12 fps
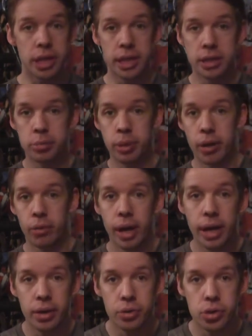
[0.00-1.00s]
is my
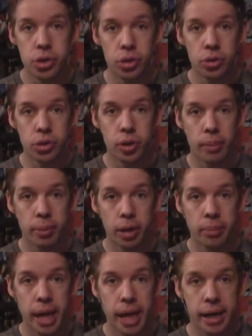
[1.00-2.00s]
radio show, so I'm going
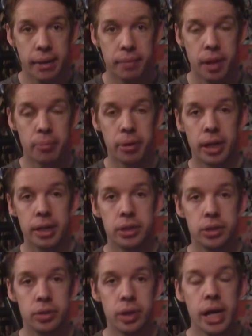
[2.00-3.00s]
to be heading up there pretty
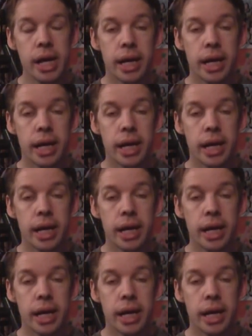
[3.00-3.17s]
soon.